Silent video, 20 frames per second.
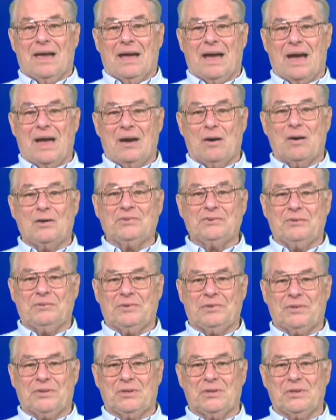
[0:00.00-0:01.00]
I also
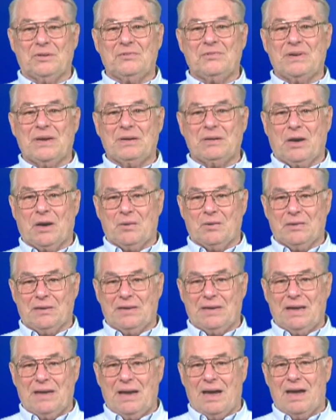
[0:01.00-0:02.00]
serve
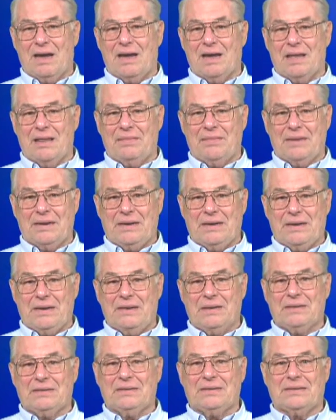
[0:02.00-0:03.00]
currently on
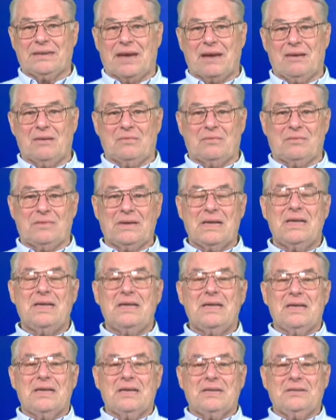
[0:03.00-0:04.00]
the Town
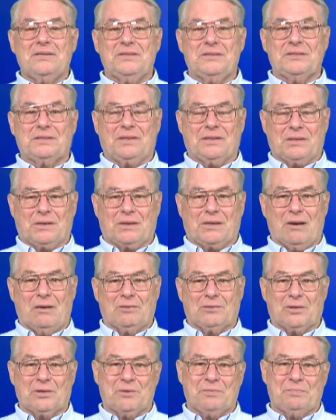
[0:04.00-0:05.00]

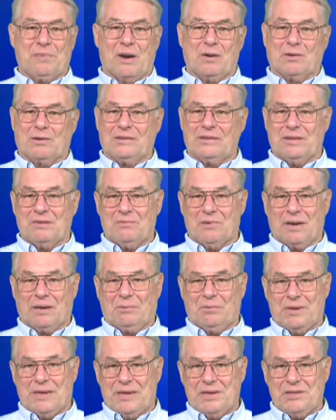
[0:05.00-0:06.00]
Culture, Parks, and
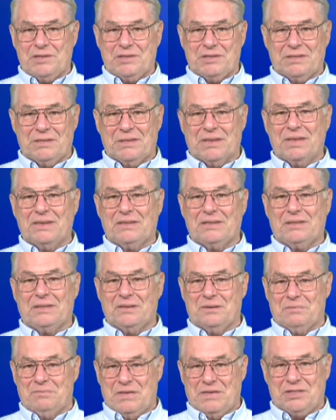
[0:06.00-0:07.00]
Recreation
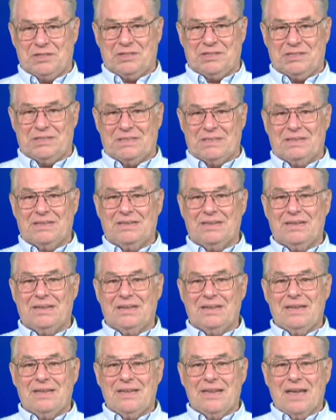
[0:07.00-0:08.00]
Commission.
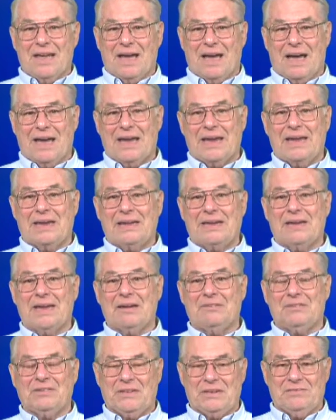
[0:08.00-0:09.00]
I
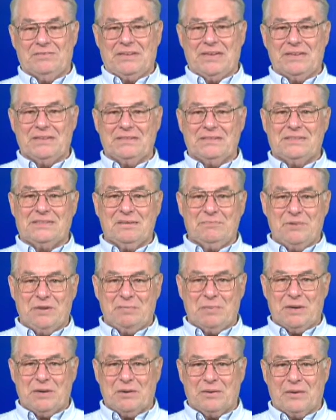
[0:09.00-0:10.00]
have lived in
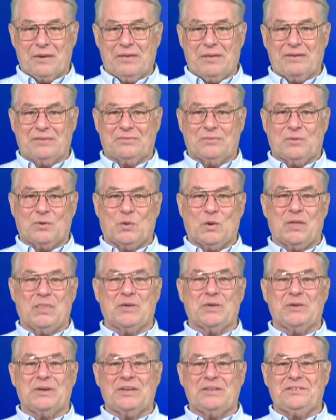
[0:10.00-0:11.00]
Simsbury for
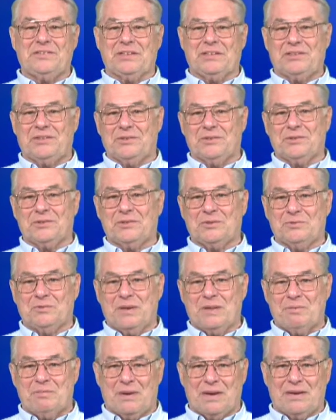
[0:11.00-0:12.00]
36 years
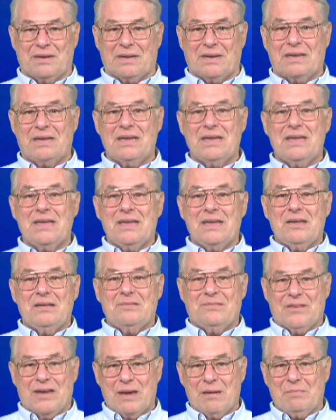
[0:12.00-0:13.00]
with my
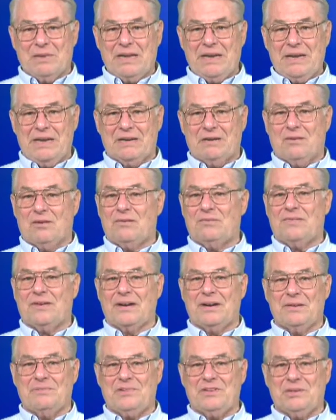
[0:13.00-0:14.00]
family, and all
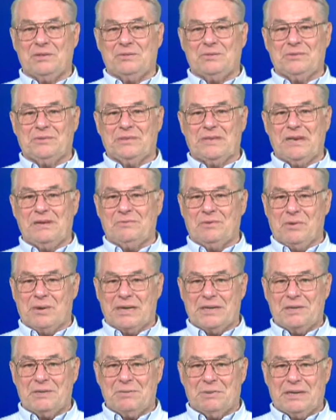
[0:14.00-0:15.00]
five children have
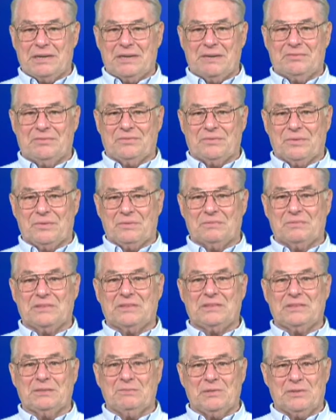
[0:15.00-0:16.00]
graduated from
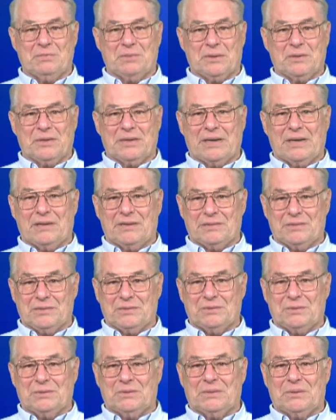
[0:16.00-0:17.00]
Simsbury High
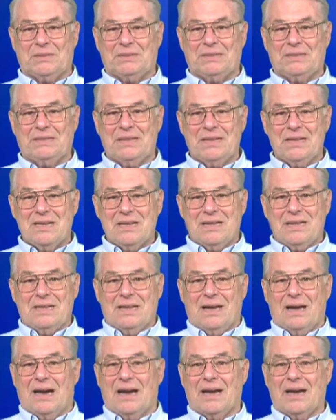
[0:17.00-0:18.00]
School.
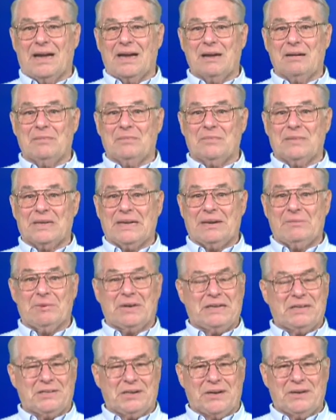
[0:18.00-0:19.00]
I am a
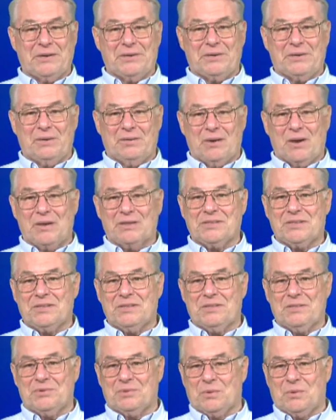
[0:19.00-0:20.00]
retired loss
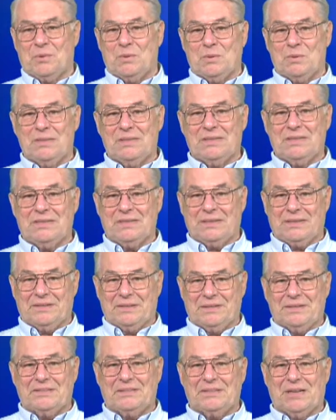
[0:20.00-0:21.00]
control
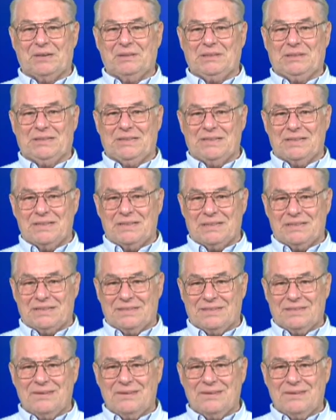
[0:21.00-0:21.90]
consultant.